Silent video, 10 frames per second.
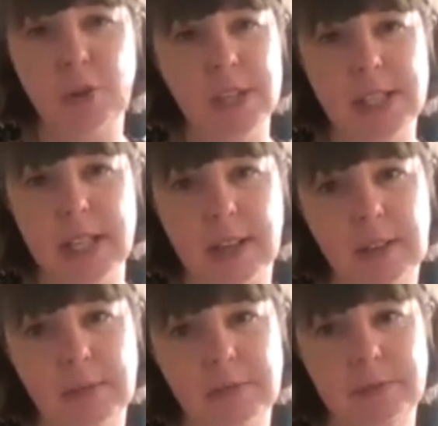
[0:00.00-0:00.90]
critic.
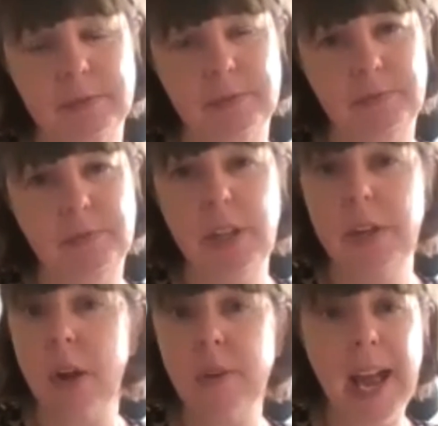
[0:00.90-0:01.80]
You
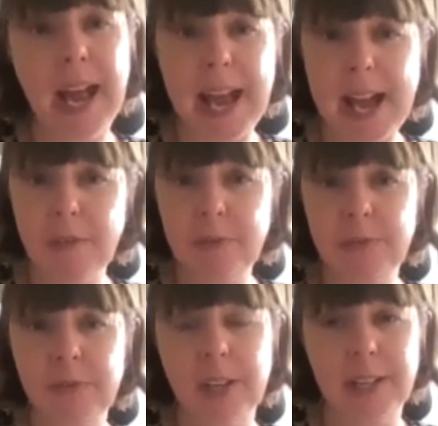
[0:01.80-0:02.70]
don't have
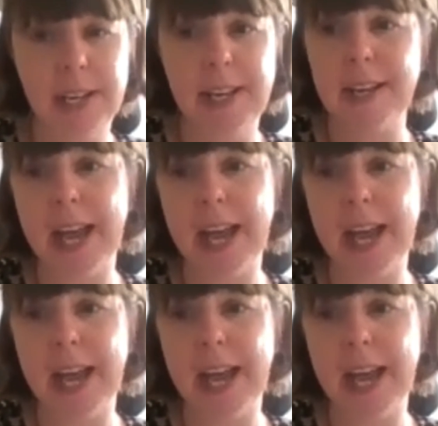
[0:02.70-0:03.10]
an inner